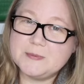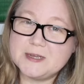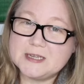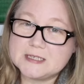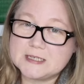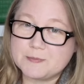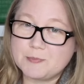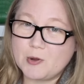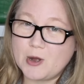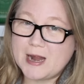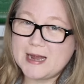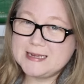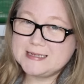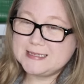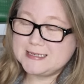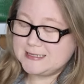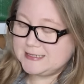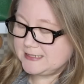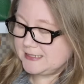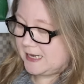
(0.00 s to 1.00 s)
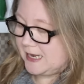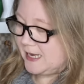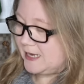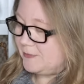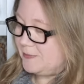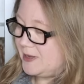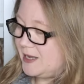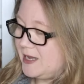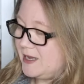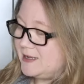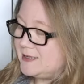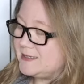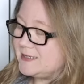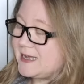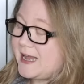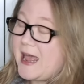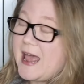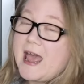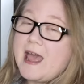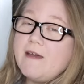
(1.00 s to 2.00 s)
to be a surprise inside because
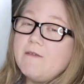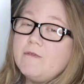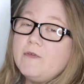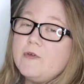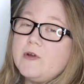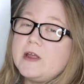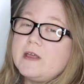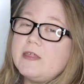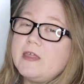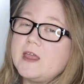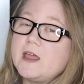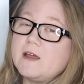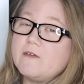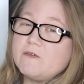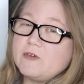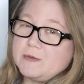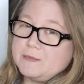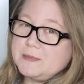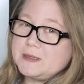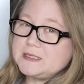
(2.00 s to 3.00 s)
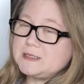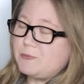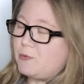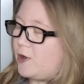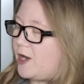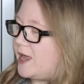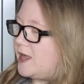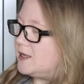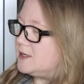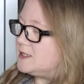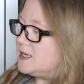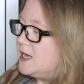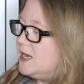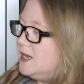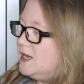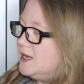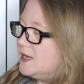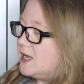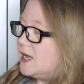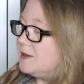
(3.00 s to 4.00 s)
everything from this brand
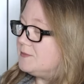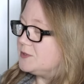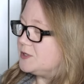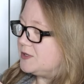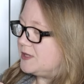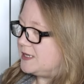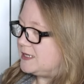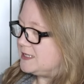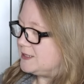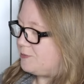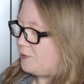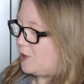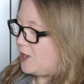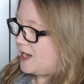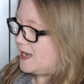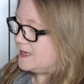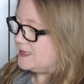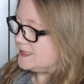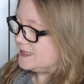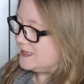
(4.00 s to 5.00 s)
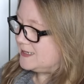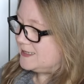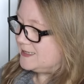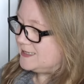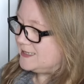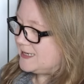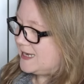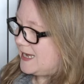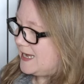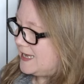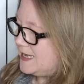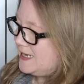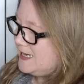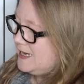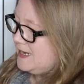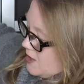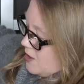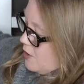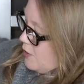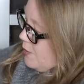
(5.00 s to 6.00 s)
Comes with a surprise inside.
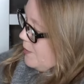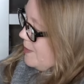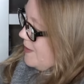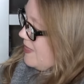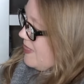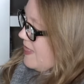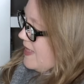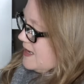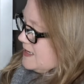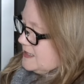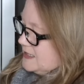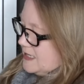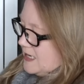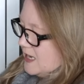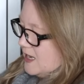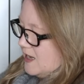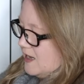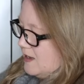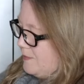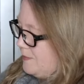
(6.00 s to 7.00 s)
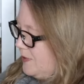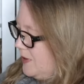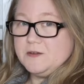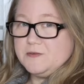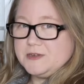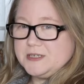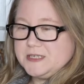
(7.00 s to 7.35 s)
Open this up, the